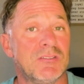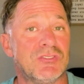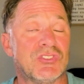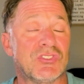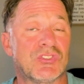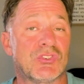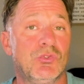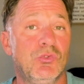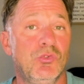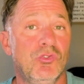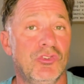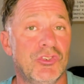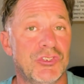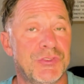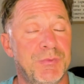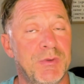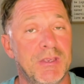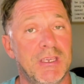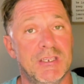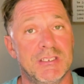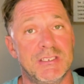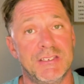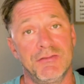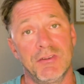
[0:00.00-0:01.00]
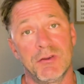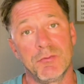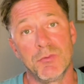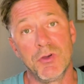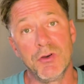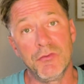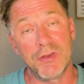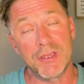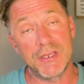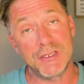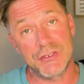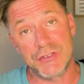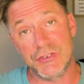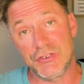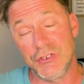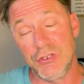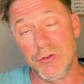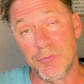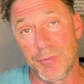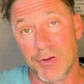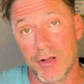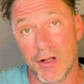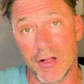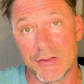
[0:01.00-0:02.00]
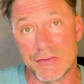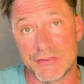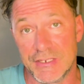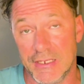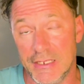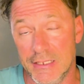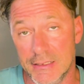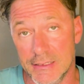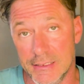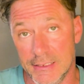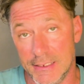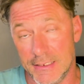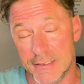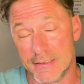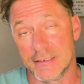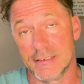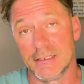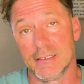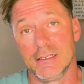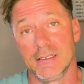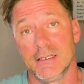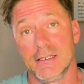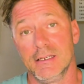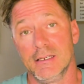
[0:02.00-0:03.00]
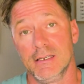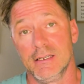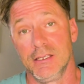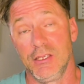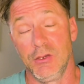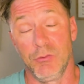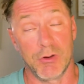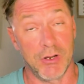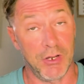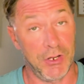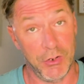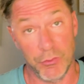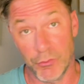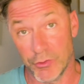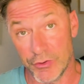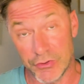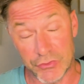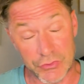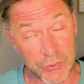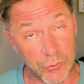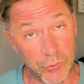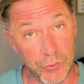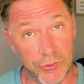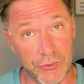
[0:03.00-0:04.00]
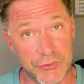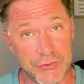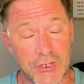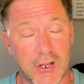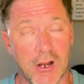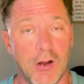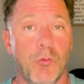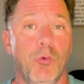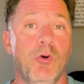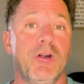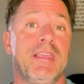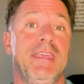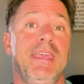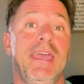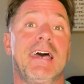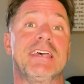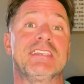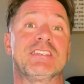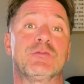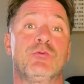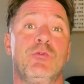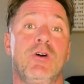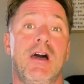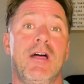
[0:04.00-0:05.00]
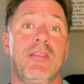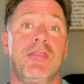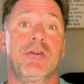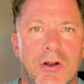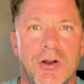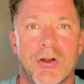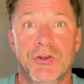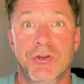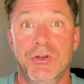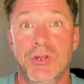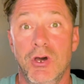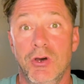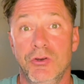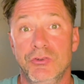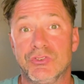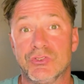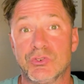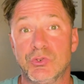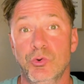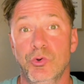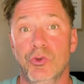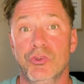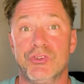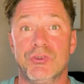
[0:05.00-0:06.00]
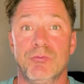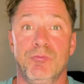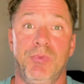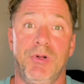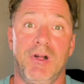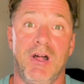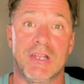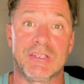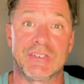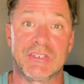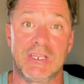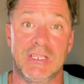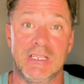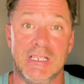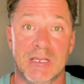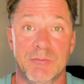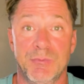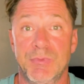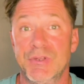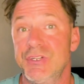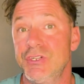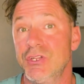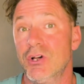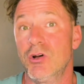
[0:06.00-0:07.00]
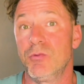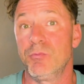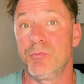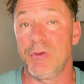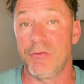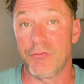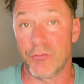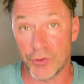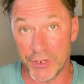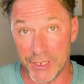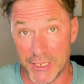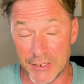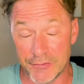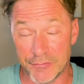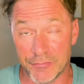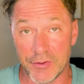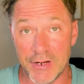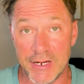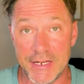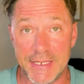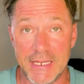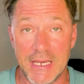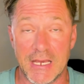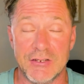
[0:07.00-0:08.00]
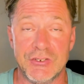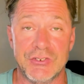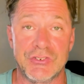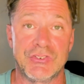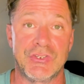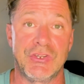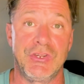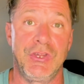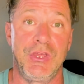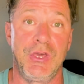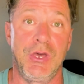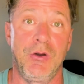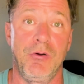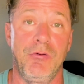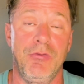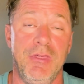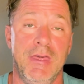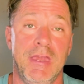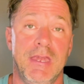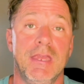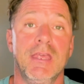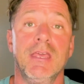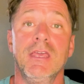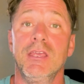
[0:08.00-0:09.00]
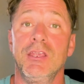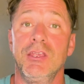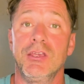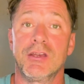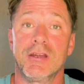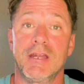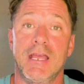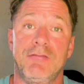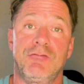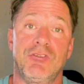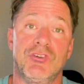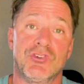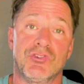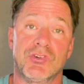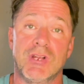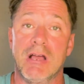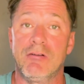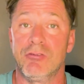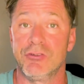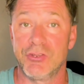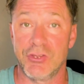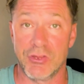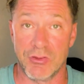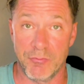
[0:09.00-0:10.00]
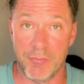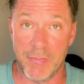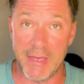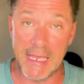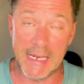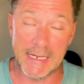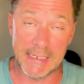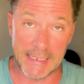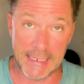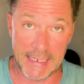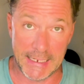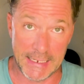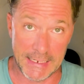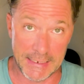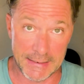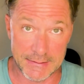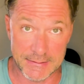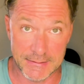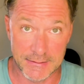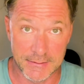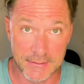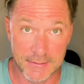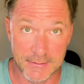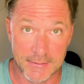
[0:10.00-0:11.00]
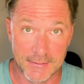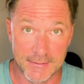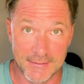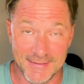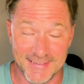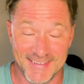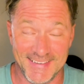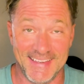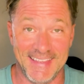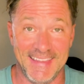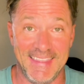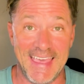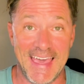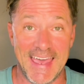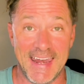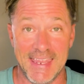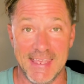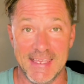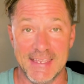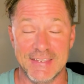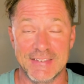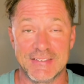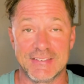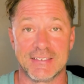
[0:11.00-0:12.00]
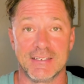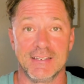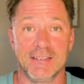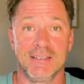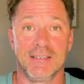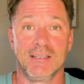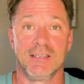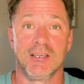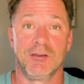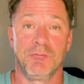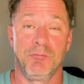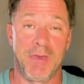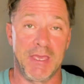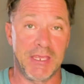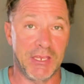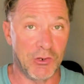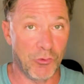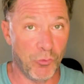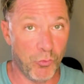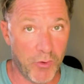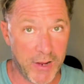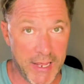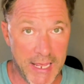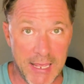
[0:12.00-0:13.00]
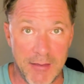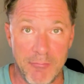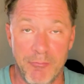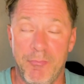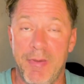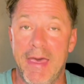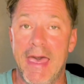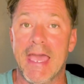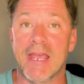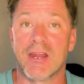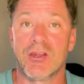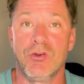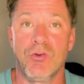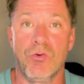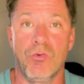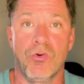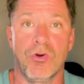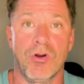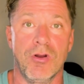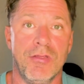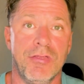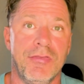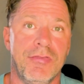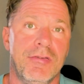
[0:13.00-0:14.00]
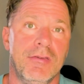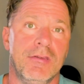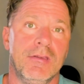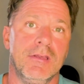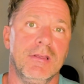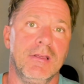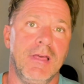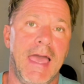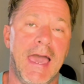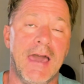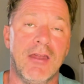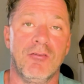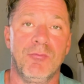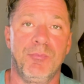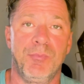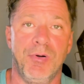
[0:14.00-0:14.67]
schools, because if you're moving to Ponce Inlet, you want to know where the schools are. Well, guess what? There are no schools in Ponce Inlet, but before you get freaked out, just know that you're gonna have to travel to the mainland, that is, make your way back north out of